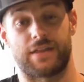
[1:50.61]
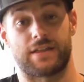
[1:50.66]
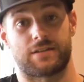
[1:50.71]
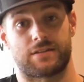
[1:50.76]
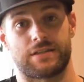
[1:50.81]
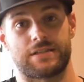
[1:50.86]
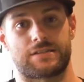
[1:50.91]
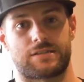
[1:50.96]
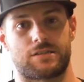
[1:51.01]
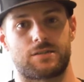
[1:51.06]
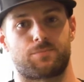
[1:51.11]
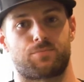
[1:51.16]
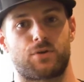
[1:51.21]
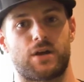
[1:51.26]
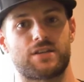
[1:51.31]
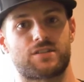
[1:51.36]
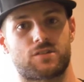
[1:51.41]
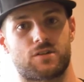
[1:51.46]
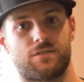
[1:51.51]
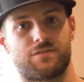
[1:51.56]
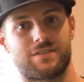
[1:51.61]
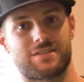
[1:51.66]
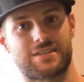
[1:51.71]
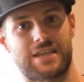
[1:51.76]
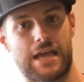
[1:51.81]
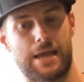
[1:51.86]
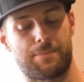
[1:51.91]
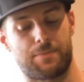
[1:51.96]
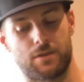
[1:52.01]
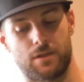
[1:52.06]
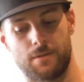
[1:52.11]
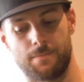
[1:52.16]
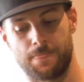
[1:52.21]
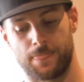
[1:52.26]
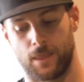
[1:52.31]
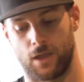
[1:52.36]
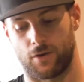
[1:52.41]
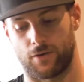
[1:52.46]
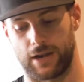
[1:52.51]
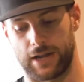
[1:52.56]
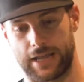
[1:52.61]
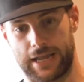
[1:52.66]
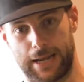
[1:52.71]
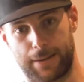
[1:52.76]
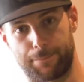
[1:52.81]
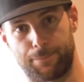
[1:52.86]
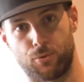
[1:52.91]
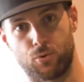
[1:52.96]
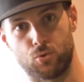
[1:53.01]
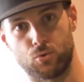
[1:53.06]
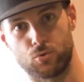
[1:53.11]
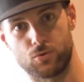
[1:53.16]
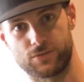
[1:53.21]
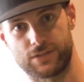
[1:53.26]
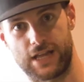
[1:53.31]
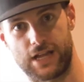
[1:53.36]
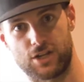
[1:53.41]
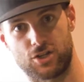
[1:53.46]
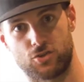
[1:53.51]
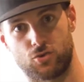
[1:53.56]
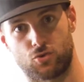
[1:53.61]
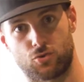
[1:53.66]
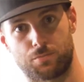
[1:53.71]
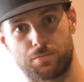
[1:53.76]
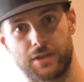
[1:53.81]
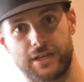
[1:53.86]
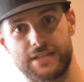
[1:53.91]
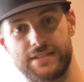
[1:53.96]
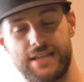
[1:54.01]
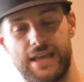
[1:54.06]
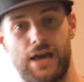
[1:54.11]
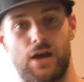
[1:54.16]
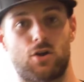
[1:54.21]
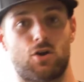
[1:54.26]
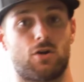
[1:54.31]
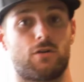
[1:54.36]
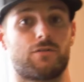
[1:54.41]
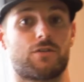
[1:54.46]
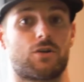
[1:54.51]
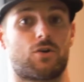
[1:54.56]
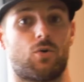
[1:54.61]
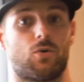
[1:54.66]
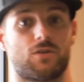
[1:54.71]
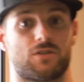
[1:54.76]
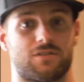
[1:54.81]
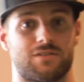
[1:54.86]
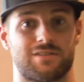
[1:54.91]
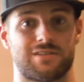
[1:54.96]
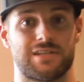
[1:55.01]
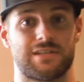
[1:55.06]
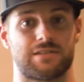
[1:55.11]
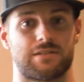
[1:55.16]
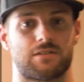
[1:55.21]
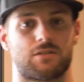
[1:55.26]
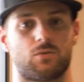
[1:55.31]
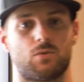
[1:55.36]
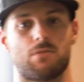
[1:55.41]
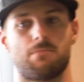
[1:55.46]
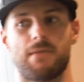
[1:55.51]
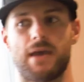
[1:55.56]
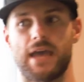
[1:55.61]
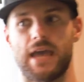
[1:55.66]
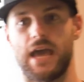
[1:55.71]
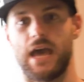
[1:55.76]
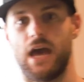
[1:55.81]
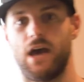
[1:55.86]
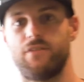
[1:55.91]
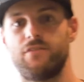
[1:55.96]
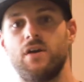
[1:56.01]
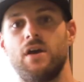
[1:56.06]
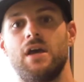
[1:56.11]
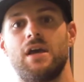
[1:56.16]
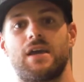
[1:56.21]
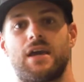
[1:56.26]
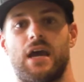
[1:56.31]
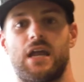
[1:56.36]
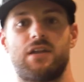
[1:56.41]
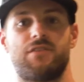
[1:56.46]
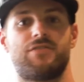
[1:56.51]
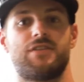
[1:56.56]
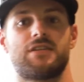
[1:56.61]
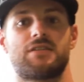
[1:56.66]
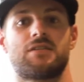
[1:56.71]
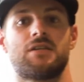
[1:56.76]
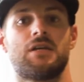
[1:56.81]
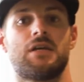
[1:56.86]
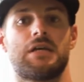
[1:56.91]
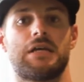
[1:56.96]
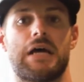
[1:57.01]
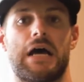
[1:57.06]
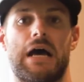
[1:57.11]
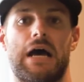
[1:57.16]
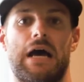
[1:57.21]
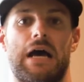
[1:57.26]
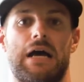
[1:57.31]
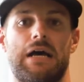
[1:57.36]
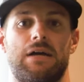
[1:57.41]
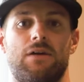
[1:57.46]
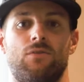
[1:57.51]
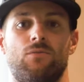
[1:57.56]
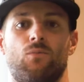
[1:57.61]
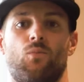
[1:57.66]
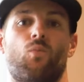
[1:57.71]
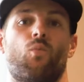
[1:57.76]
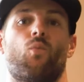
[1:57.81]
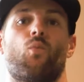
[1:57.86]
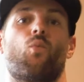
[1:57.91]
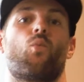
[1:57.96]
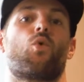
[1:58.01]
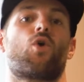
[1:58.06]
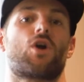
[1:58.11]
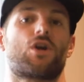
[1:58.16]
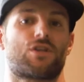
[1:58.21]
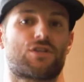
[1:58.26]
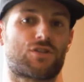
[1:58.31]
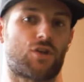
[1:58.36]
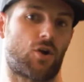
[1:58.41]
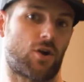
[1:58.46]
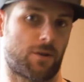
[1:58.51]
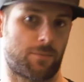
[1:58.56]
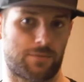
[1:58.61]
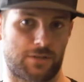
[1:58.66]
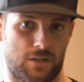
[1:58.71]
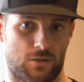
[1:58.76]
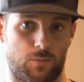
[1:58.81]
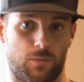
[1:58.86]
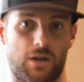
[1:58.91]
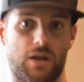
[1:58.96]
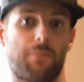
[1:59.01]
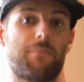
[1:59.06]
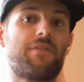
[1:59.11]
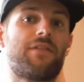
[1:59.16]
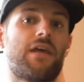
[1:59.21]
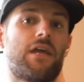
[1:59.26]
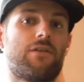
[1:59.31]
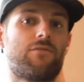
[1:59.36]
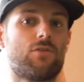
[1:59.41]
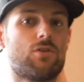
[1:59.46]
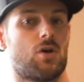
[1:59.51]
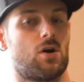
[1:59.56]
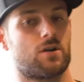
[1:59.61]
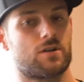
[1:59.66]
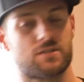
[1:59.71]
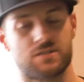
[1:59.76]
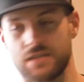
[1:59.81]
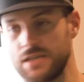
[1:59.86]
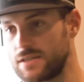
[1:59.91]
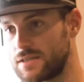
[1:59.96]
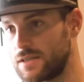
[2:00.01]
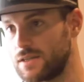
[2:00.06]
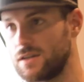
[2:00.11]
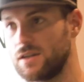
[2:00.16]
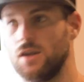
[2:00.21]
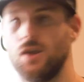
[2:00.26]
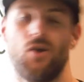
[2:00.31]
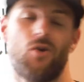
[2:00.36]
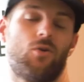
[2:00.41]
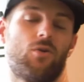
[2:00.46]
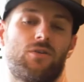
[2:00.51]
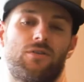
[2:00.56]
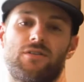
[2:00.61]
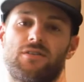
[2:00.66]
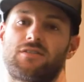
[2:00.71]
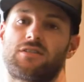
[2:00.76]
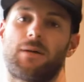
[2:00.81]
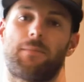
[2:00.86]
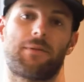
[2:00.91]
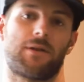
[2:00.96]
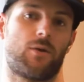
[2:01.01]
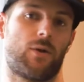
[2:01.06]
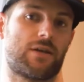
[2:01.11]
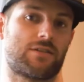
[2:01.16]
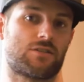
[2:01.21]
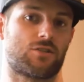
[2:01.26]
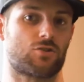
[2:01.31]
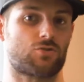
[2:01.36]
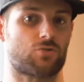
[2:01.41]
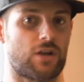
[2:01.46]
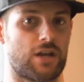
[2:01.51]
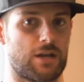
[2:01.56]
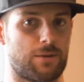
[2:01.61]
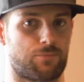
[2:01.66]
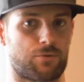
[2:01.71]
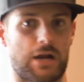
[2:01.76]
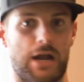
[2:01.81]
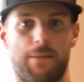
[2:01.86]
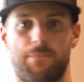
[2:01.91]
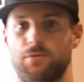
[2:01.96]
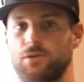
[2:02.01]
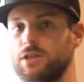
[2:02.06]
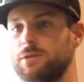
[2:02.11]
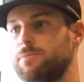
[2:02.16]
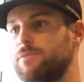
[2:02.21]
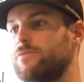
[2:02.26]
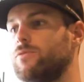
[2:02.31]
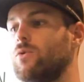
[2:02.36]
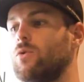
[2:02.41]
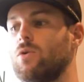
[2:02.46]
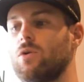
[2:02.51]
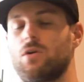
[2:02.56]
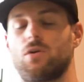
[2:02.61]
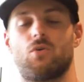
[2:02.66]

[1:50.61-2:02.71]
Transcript: it's a depressor of the scapula. Right, it kind of pulls that shoulder blade down over the course of the season. So we may have kind of this worse starting position when we come to the end of a long season, or just somebody who hasn't trained properly before,